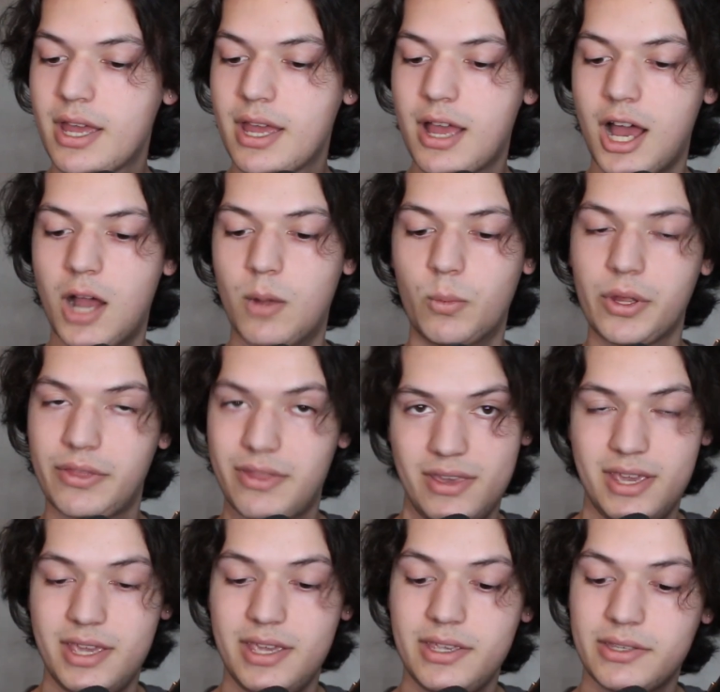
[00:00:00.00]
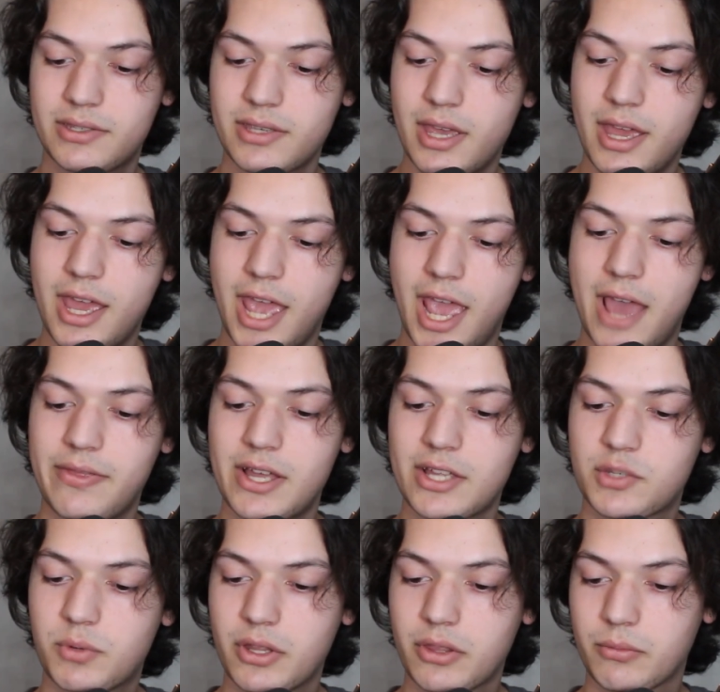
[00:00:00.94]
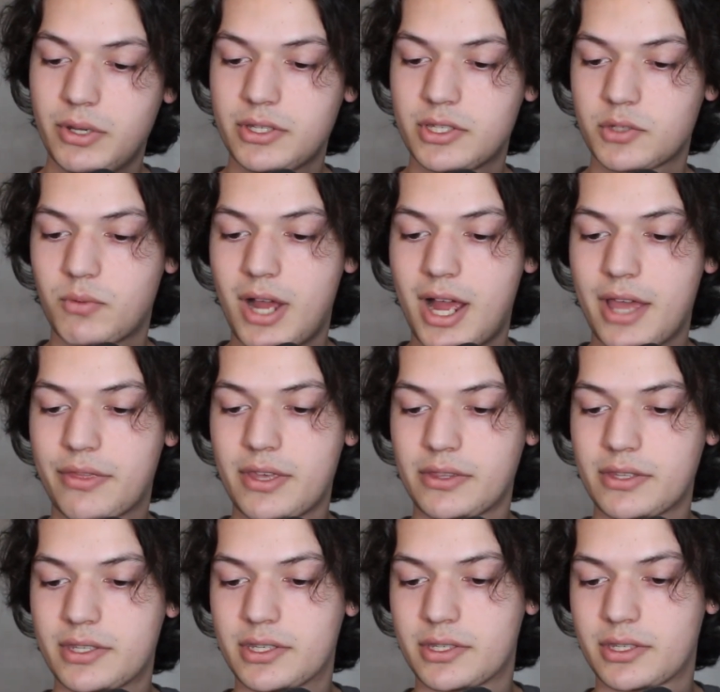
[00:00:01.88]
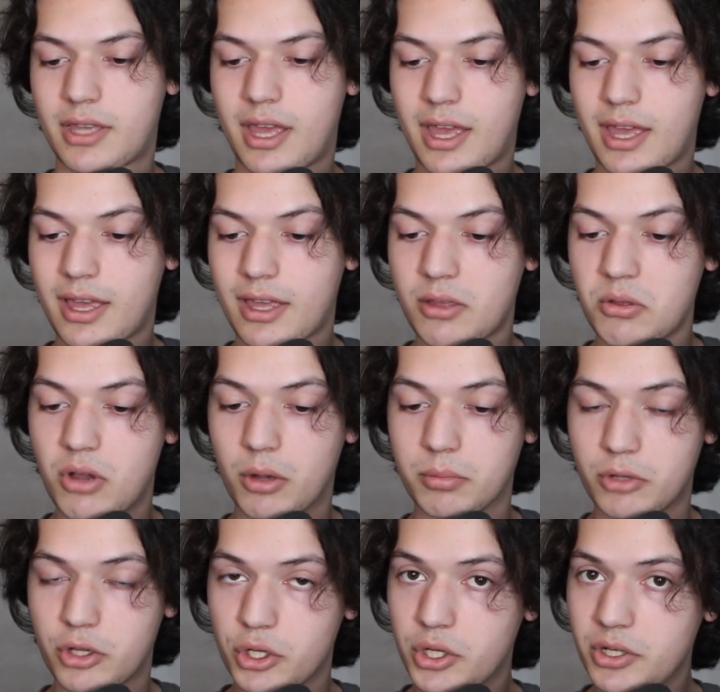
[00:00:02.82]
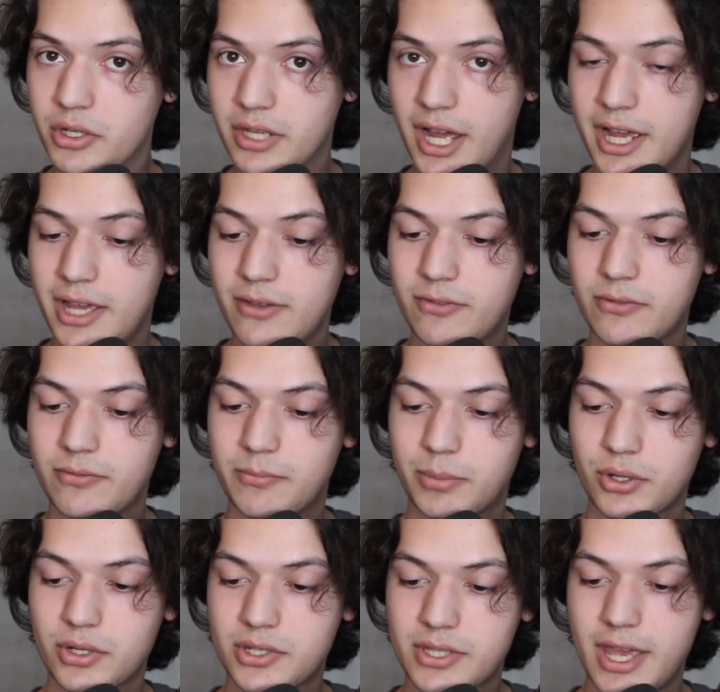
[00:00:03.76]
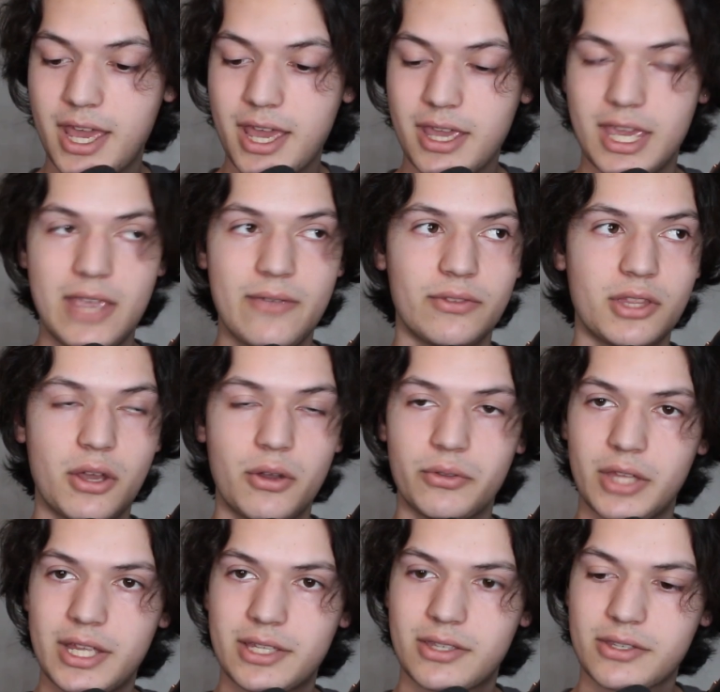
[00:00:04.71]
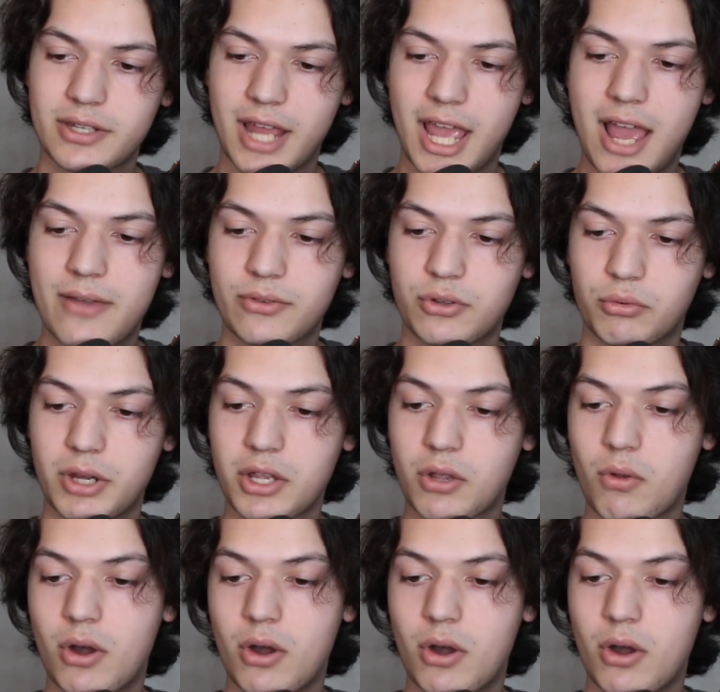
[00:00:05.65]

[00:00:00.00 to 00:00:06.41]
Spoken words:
with ease. And that's one of the reasons why I think this is a good knife per se, even though it doesn't have great quality